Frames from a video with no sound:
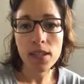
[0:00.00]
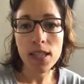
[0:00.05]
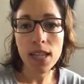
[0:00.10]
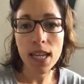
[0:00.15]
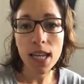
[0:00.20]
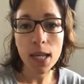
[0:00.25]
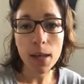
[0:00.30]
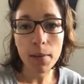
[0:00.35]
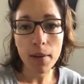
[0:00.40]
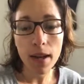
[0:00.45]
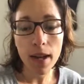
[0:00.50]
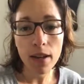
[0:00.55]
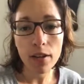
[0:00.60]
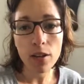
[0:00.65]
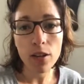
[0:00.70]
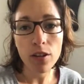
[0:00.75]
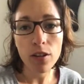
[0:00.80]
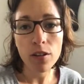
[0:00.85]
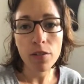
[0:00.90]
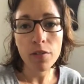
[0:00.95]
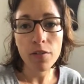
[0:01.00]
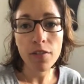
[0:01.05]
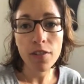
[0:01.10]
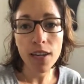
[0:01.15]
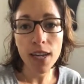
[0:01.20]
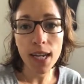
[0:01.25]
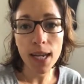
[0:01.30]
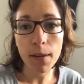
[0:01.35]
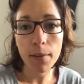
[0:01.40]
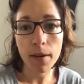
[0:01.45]
think about how you're going to
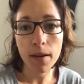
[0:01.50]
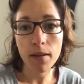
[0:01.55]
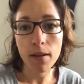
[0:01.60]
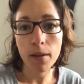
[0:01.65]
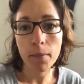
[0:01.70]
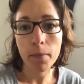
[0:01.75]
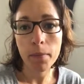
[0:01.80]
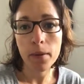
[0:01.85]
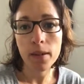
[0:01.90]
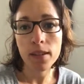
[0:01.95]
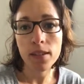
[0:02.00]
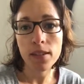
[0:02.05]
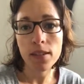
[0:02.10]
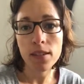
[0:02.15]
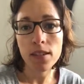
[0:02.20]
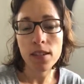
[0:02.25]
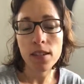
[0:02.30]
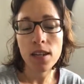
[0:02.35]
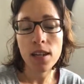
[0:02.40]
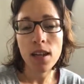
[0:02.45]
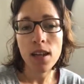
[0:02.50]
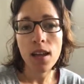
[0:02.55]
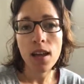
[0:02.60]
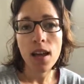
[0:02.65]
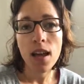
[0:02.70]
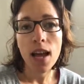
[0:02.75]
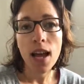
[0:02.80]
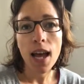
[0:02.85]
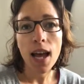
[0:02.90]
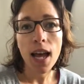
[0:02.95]
feel about numbers,
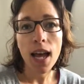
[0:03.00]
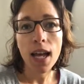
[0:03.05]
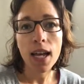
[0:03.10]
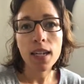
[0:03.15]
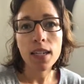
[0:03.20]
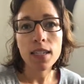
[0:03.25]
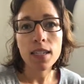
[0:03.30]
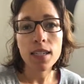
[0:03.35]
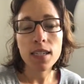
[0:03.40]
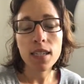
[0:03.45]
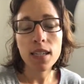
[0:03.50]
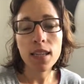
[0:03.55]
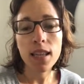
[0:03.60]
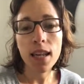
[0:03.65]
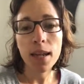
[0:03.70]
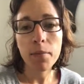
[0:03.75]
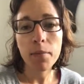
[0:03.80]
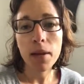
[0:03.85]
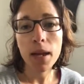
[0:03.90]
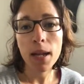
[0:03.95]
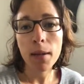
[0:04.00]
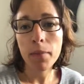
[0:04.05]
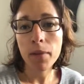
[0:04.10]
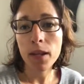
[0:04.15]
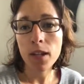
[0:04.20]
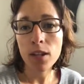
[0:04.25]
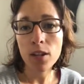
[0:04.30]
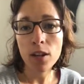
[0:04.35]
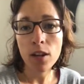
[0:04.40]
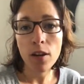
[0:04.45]
and then maybe,
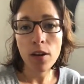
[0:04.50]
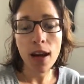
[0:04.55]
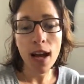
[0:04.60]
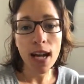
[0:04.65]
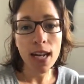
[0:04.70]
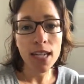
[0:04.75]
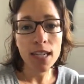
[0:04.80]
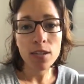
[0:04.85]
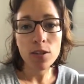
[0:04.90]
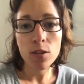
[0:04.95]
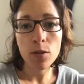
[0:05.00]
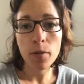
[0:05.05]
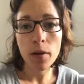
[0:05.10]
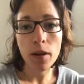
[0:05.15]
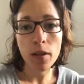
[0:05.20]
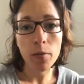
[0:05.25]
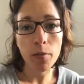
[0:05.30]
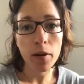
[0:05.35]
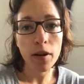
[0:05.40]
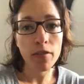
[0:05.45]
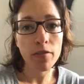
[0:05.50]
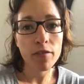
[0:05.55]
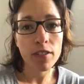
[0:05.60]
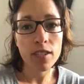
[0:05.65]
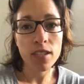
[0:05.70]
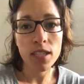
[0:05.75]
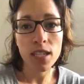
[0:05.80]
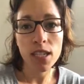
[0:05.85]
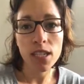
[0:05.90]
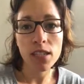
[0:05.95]
you know, add it to your birth
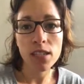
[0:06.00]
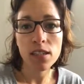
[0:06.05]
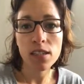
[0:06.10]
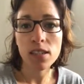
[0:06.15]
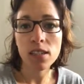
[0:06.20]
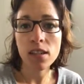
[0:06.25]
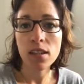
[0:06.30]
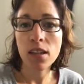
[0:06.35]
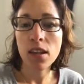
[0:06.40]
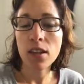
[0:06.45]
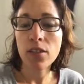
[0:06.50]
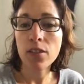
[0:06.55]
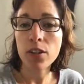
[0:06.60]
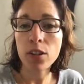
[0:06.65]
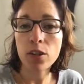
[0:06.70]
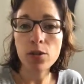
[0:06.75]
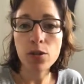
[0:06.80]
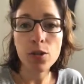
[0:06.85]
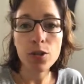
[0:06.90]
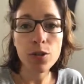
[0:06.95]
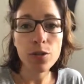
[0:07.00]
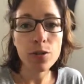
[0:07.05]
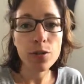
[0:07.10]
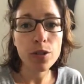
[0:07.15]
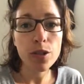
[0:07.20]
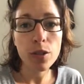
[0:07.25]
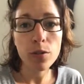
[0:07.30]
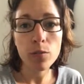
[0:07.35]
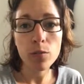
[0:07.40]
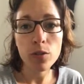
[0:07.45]
preferences that you do or
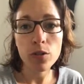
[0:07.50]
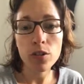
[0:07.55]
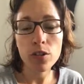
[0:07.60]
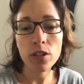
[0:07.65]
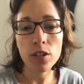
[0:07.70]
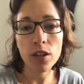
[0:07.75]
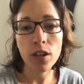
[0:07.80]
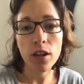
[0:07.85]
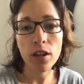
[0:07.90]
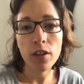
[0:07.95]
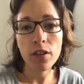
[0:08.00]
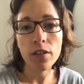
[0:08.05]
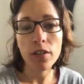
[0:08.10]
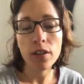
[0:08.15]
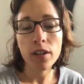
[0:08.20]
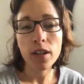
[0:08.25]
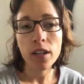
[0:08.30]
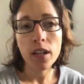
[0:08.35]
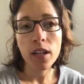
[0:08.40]
don't want to know.